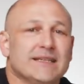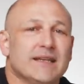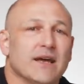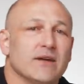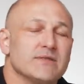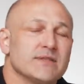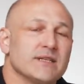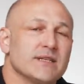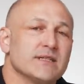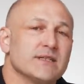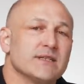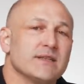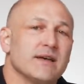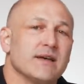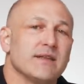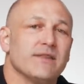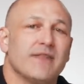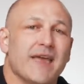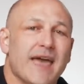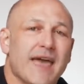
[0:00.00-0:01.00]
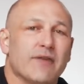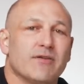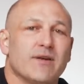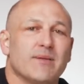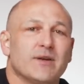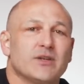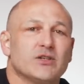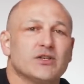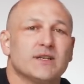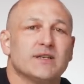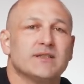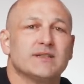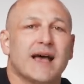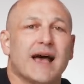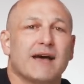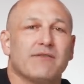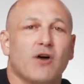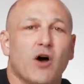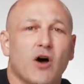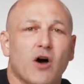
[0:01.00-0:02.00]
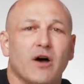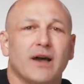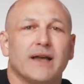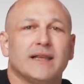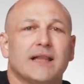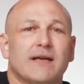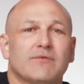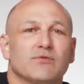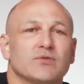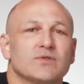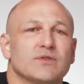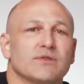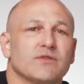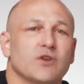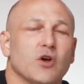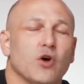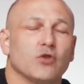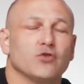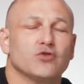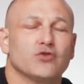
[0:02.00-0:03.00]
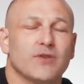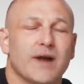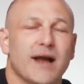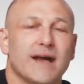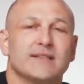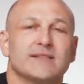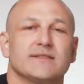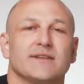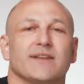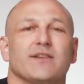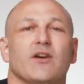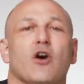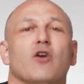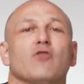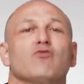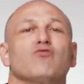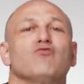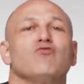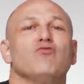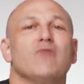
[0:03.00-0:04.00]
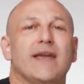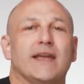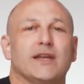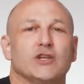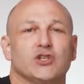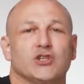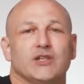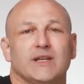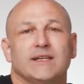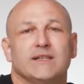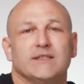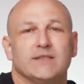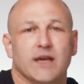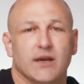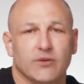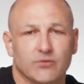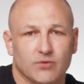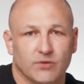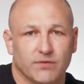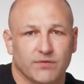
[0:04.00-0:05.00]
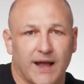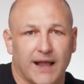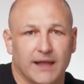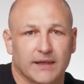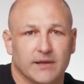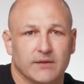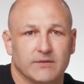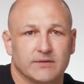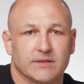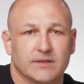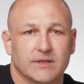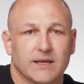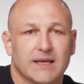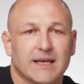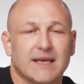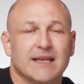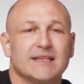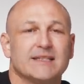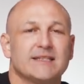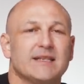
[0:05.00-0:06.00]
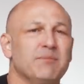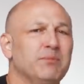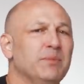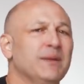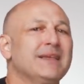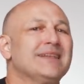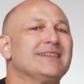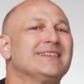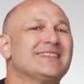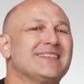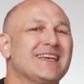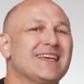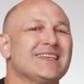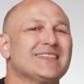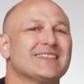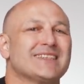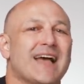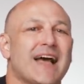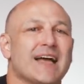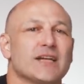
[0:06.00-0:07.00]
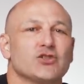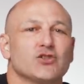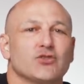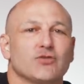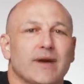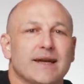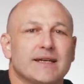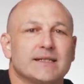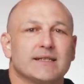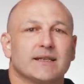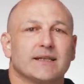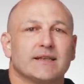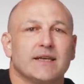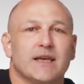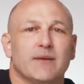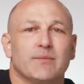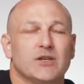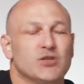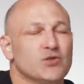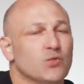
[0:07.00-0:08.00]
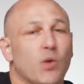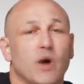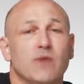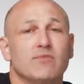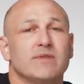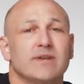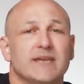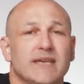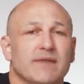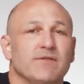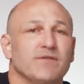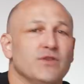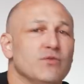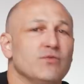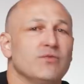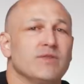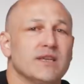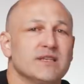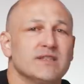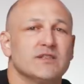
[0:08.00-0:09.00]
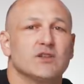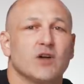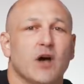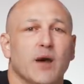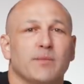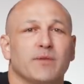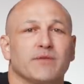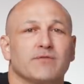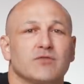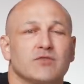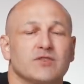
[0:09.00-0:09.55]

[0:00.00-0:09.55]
notice that their images have high levels of contrast and are rich in tonal values. Simply desaturating the image won't give you this type of